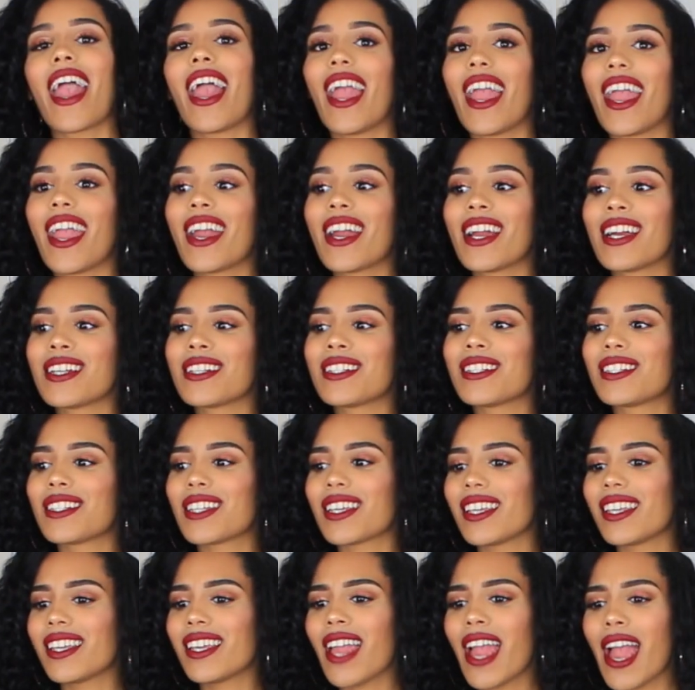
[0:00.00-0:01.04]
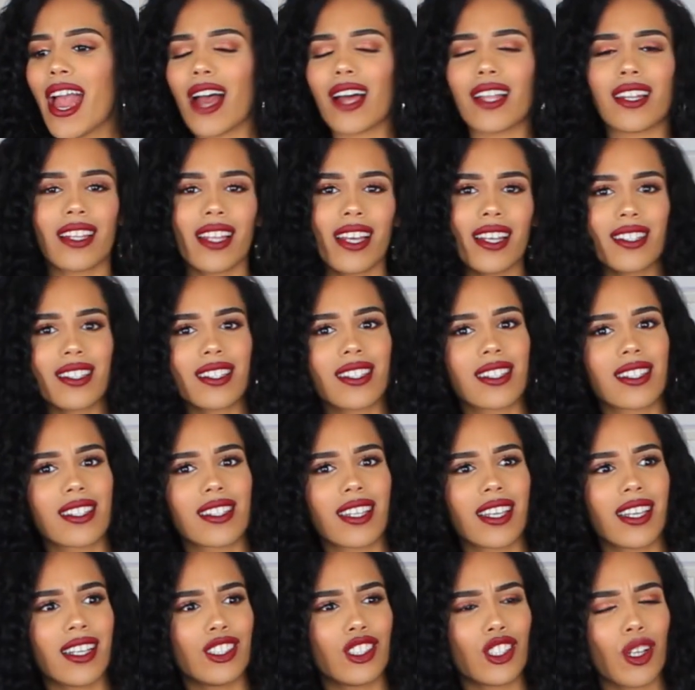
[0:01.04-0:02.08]
And yeah,
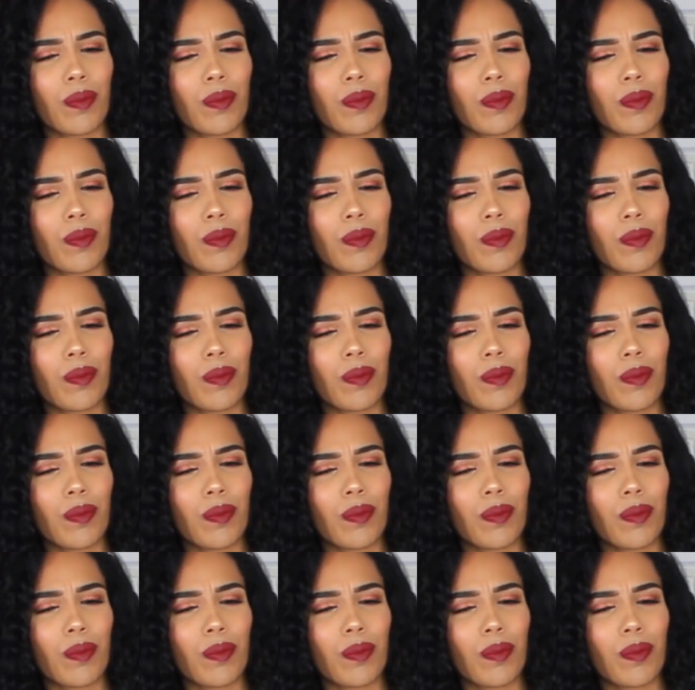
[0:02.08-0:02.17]
let's get